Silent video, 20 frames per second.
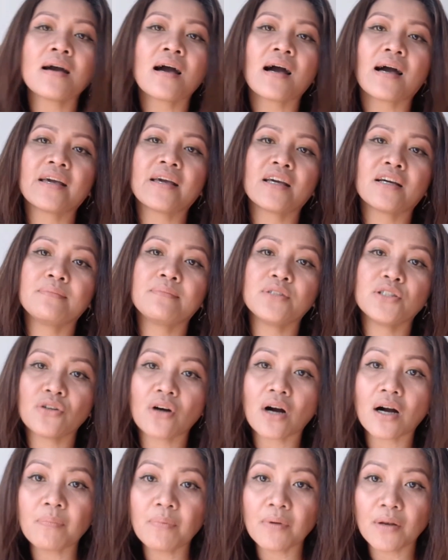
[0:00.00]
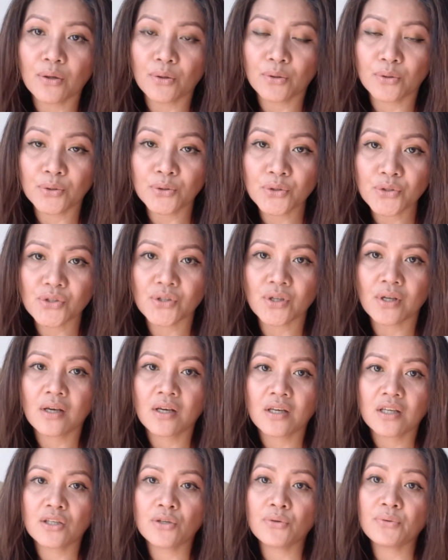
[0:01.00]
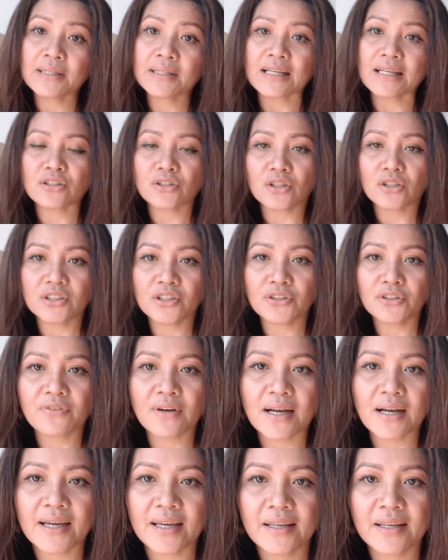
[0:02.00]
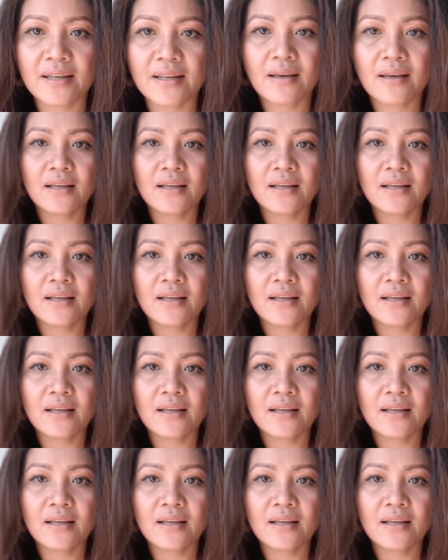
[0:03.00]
I have new uploads, you will get notified.